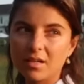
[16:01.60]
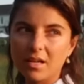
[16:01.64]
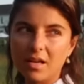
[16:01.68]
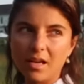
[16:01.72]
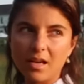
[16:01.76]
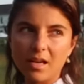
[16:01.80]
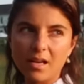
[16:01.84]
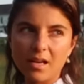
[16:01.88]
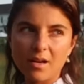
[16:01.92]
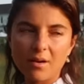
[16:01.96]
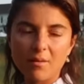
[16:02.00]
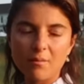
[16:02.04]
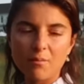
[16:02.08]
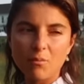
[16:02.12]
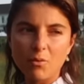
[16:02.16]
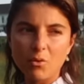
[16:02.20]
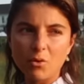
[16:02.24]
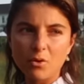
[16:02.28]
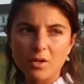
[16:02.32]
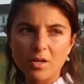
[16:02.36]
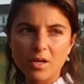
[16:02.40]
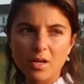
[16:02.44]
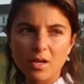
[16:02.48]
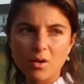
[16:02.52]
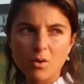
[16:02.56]
on a
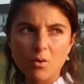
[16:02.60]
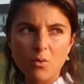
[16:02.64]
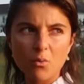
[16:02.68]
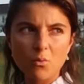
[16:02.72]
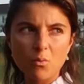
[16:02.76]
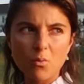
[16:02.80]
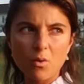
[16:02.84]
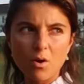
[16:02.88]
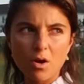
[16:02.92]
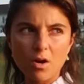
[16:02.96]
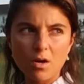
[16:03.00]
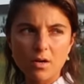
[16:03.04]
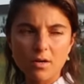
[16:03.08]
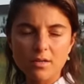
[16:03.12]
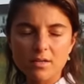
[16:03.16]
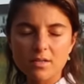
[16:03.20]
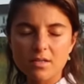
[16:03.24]
morning walk